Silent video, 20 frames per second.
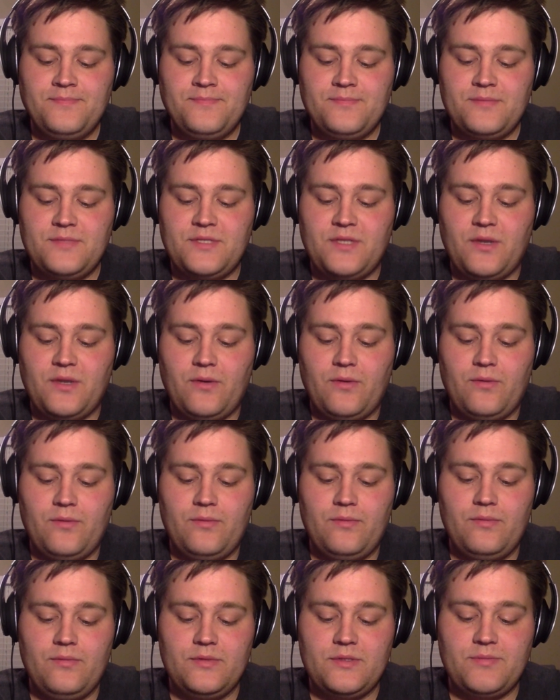So
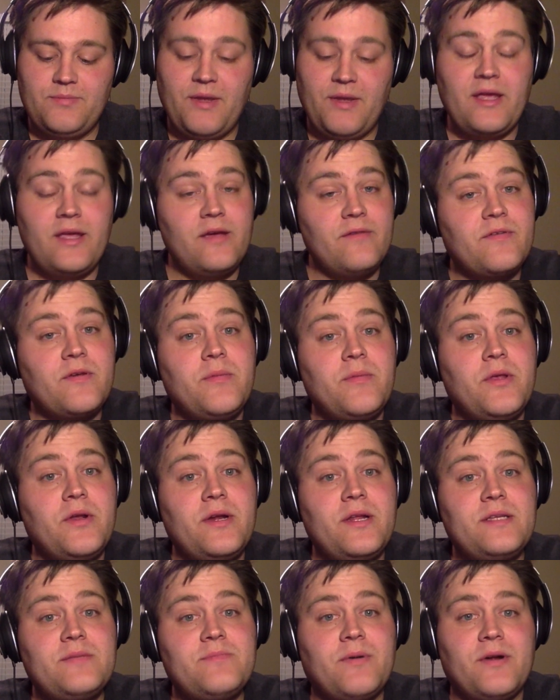speaking of
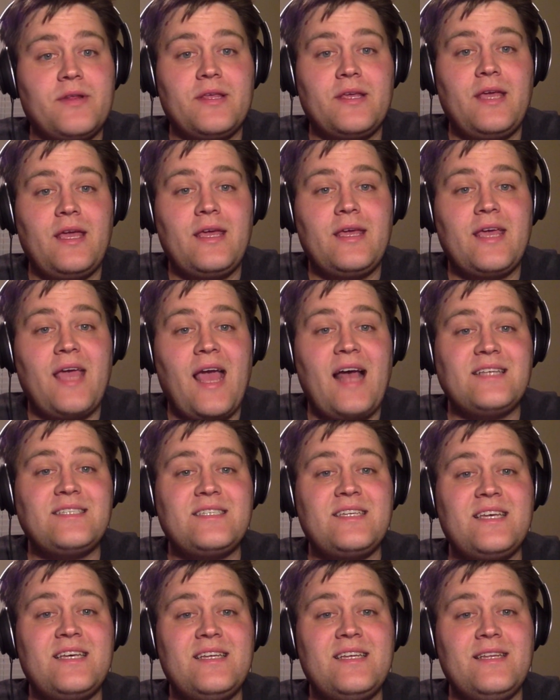communities, part of the
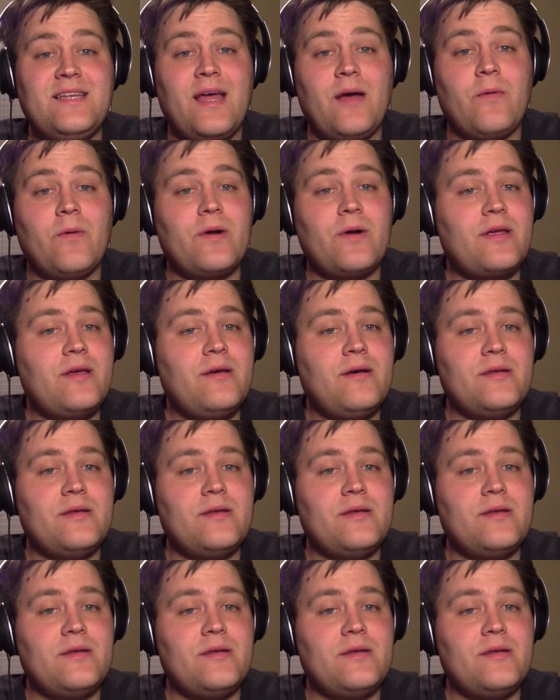Geekcast network.